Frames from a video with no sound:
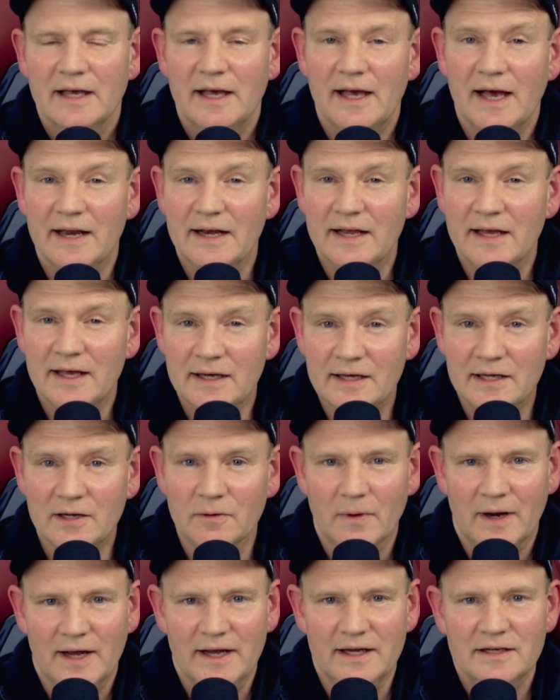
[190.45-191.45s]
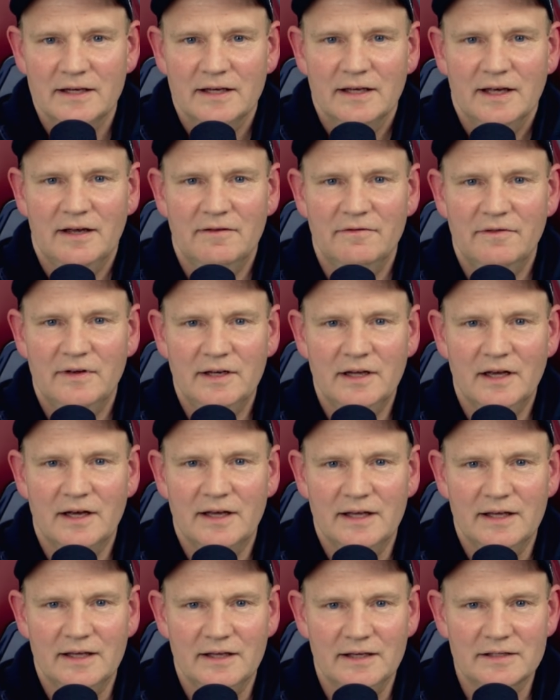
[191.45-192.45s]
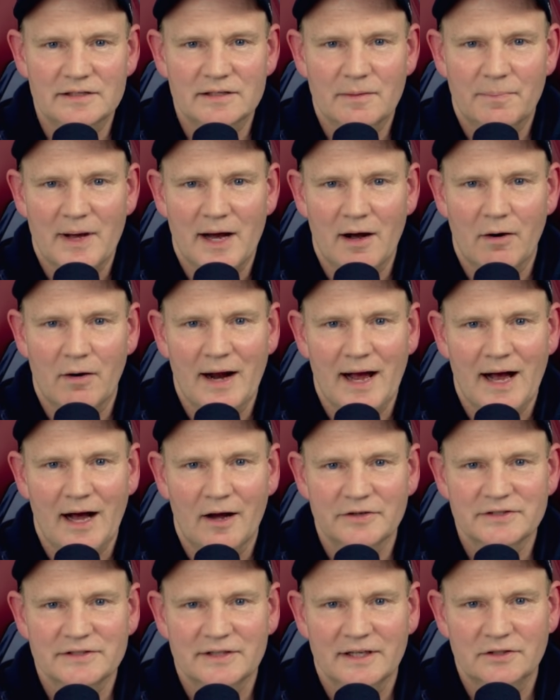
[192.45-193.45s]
At any rate, NVIDIA is a powerhouse.